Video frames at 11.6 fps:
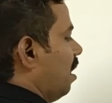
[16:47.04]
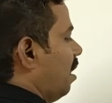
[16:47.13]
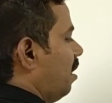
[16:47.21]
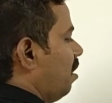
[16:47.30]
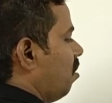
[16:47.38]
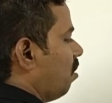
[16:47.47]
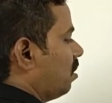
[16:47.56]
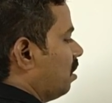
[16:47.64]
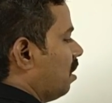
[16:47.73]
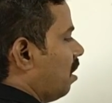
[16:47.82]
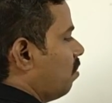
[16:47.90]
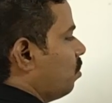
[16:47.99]
A
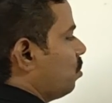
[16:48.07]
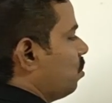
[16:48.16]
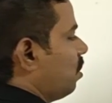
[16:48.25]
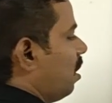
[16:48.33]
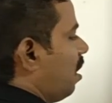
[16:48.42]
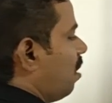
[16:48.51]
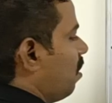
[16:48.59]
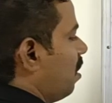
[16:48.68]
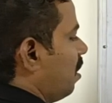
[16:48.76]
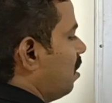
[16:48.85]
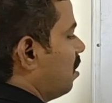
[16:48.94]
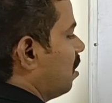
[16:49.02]
deoxyribose sugar,
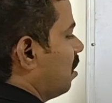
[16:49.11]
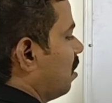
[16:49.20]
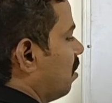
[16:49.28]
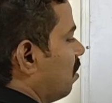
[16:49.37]
when it